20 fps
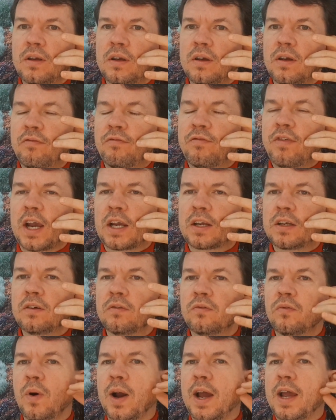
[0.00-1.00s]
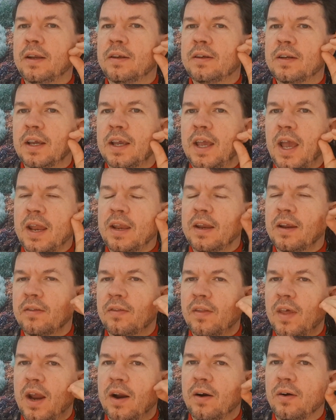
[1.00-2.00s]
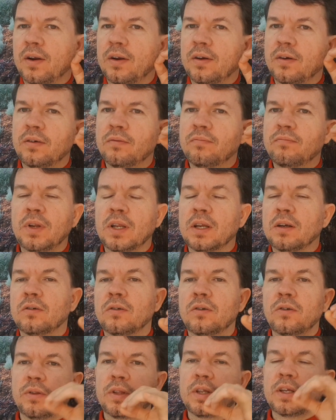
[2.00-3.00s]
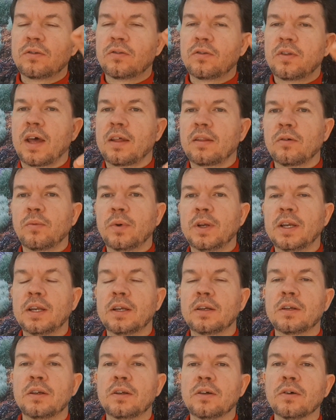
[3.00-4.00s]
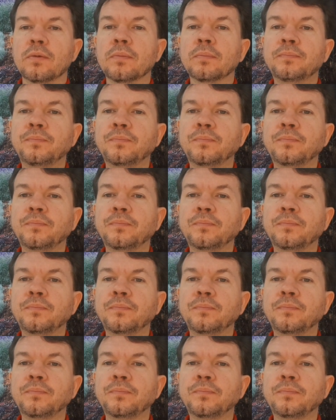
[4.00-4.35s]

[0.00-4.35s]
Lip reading: effective way to get in there and do this and that we need to do.